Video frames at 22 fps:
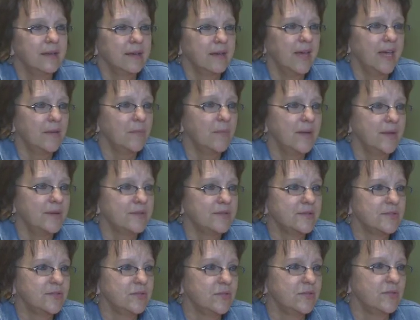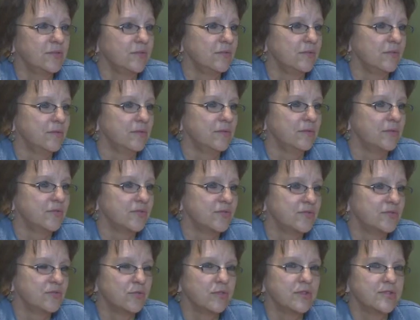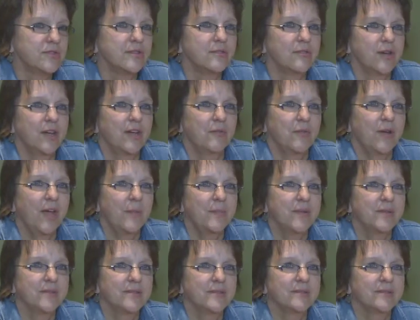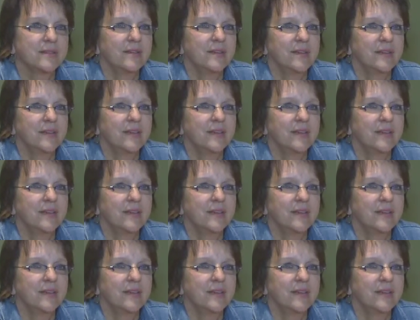I went to the stores in Grand Rapids